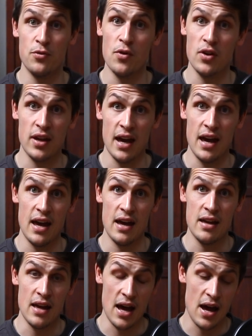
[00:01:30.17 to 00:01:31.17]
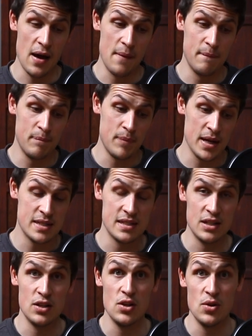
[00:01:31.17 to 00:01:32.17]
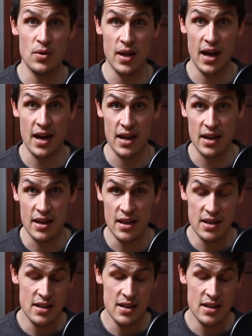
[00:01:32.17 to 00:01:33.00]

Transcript: Footcare, based in the UK,